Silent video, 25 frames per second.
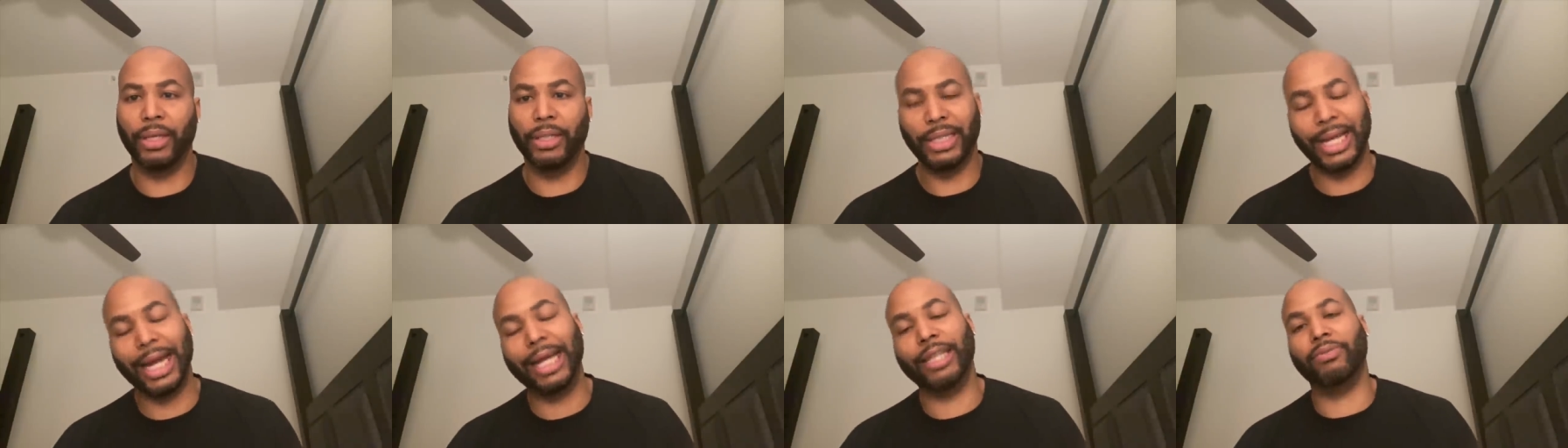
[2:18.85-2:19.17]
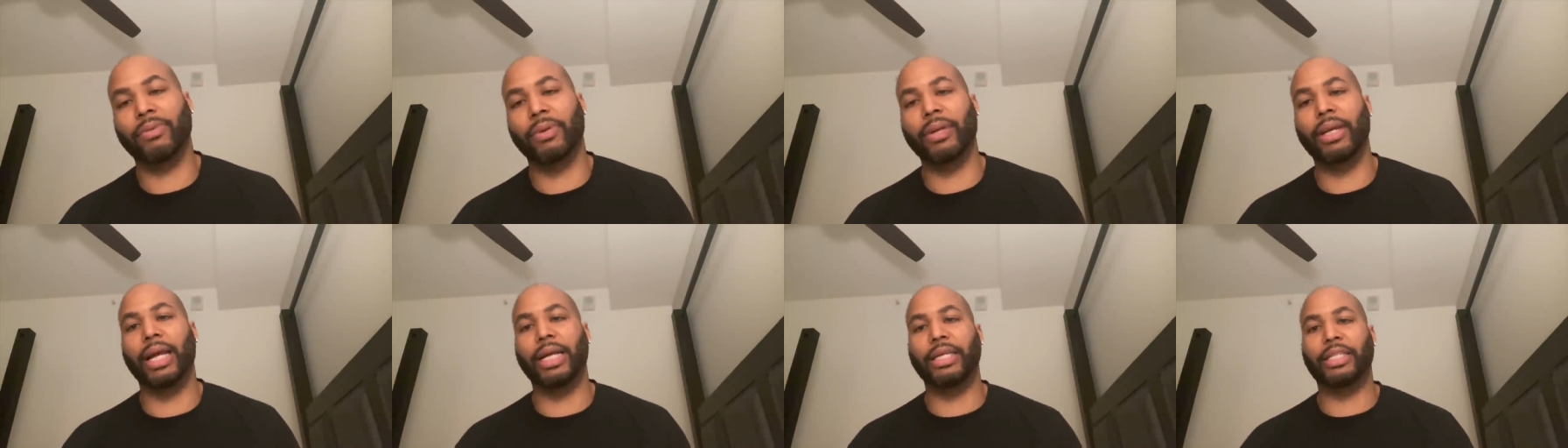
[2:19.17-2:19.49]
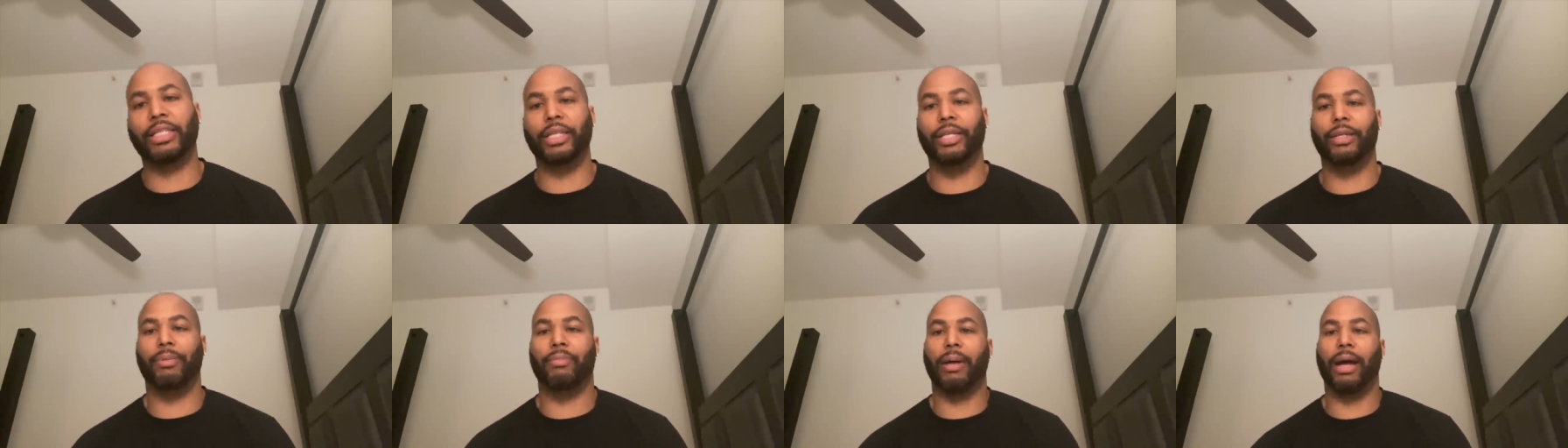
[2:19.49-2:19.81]
That's what that
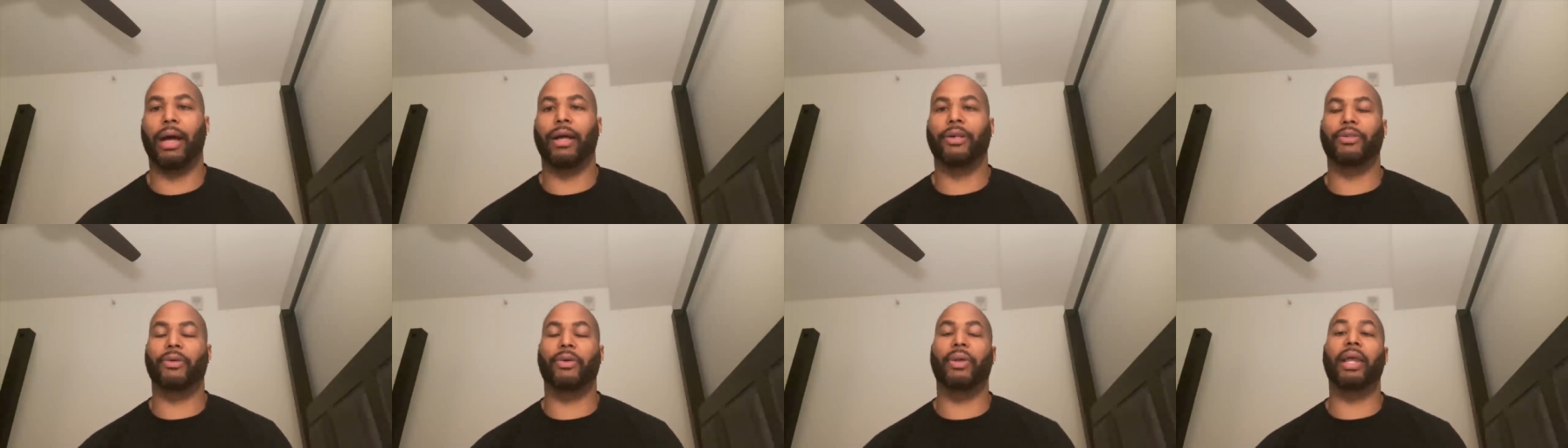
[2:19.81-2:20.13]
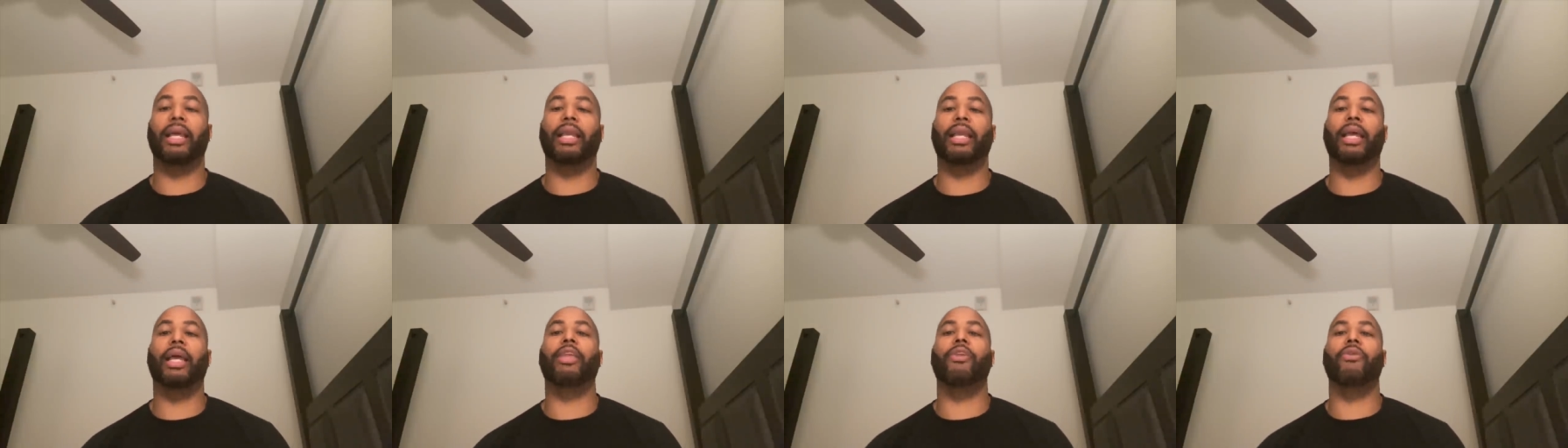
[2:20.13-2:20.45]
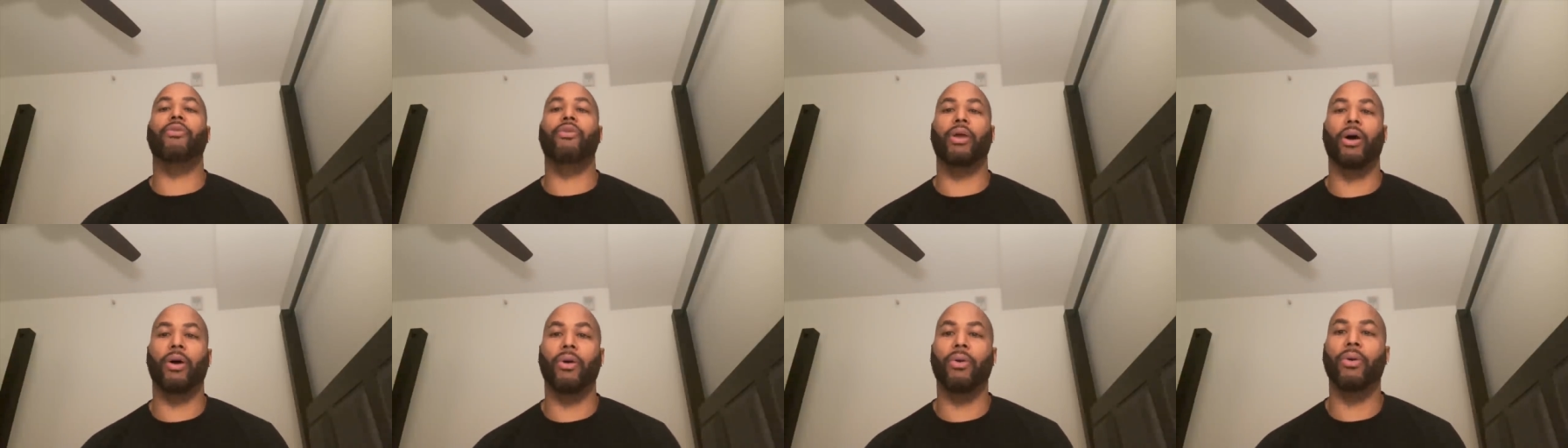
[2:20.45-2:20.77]
shit about. So they letting
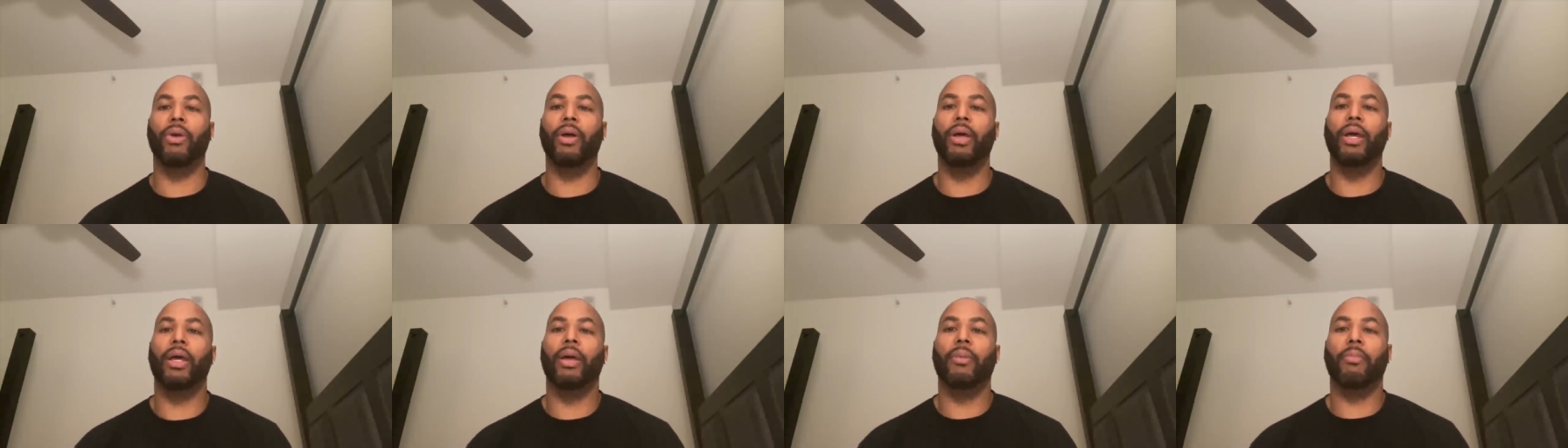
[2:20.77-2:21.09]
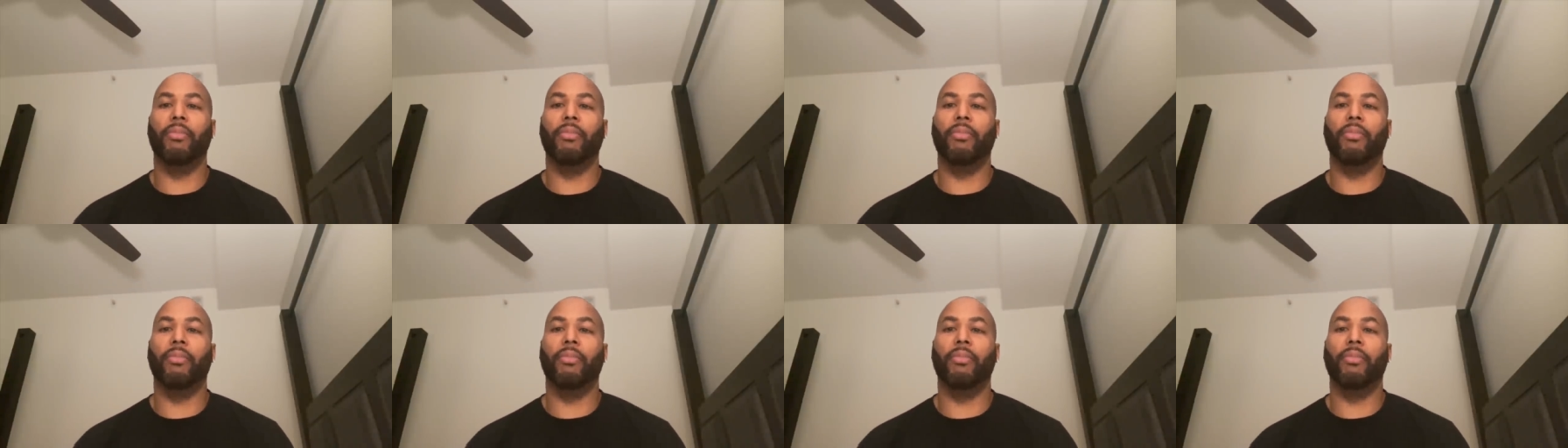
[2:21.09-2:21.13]
you know,